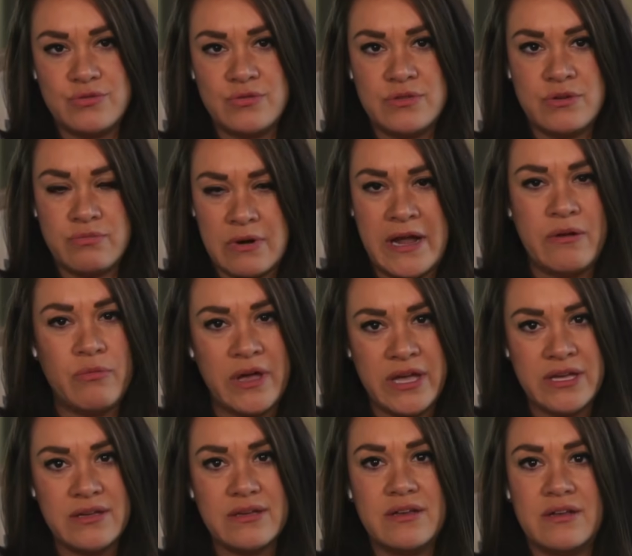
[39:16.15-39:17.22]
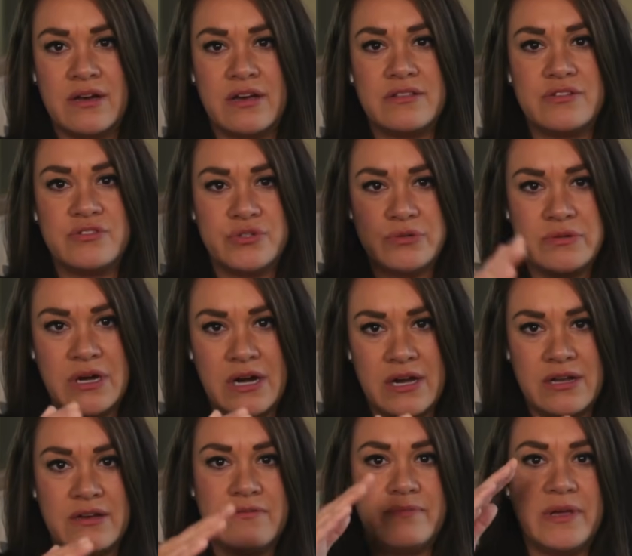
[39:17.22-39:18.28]
the right way and not the true God
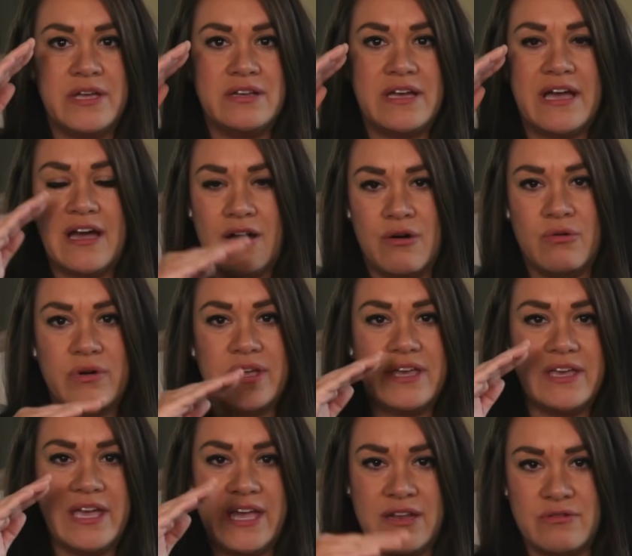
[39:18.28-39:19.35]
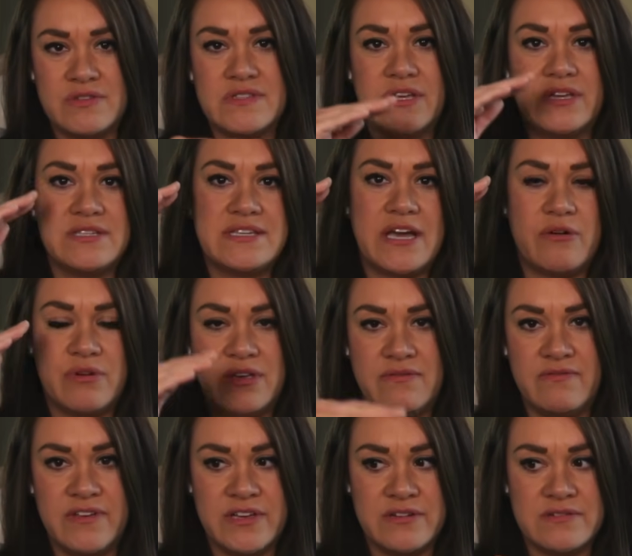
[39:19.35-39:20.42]
of being, how he handles things, how he
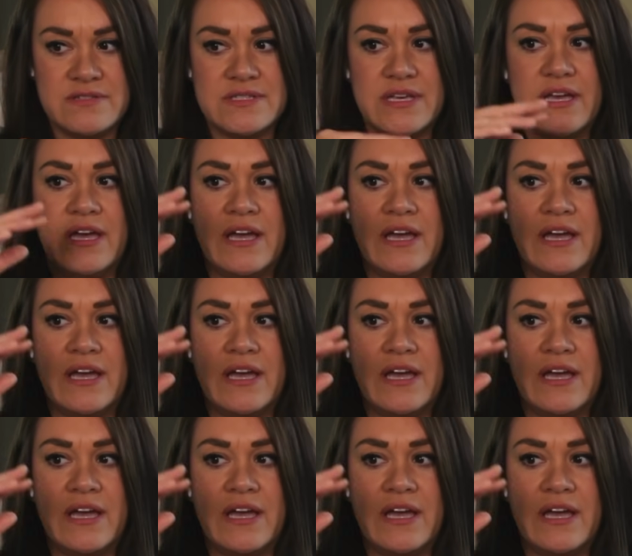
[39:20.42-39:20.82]
feels.